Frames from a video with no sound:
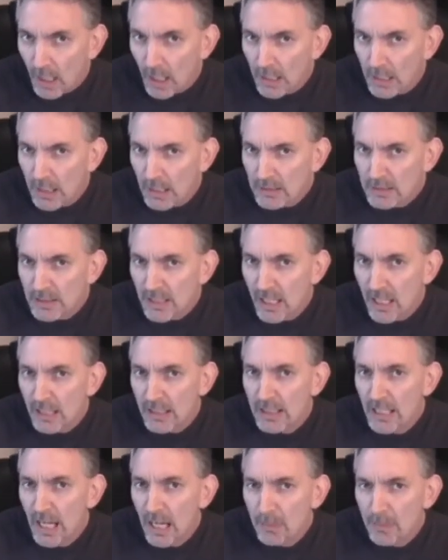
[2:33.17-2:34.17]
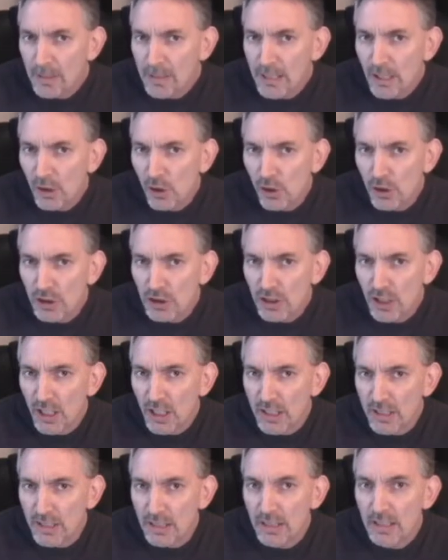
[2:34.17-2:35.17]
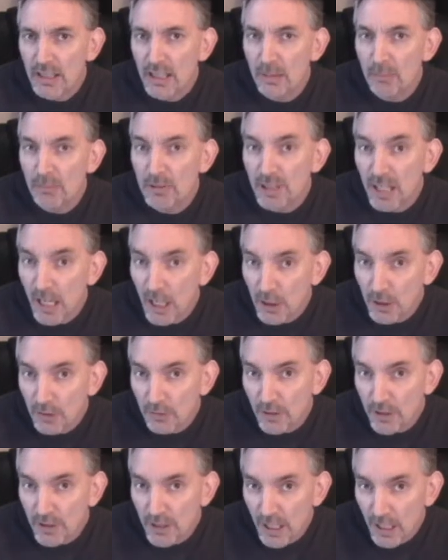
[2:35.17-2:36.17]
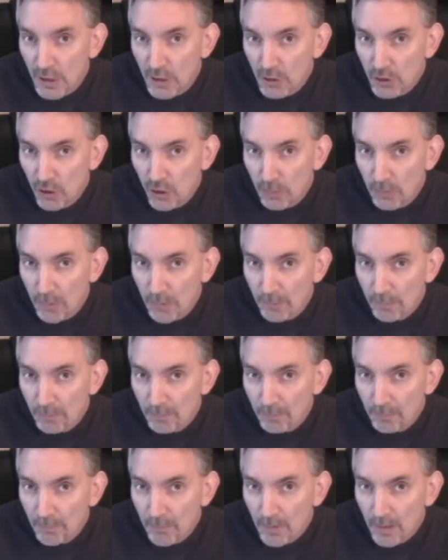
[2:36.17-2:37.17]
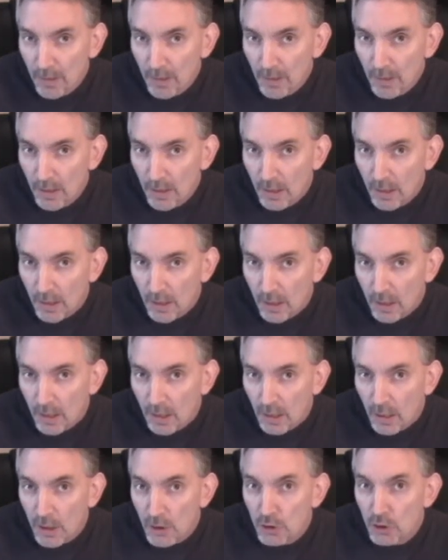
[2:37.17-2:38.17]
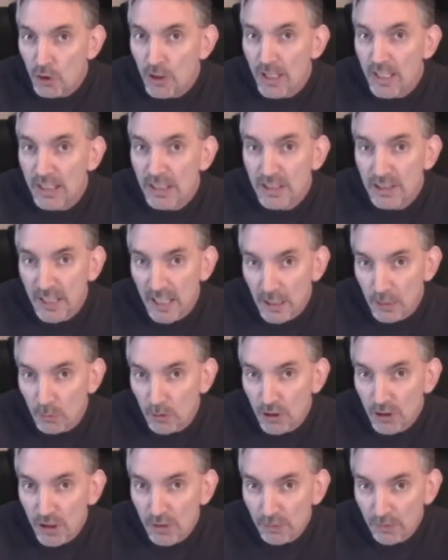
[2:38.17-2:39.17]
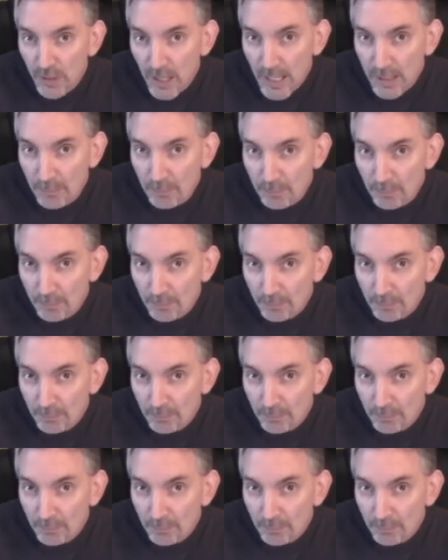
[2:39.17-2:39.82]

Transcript: And as that carbon dioxide comes out of the test tube, it should extinguish the flame.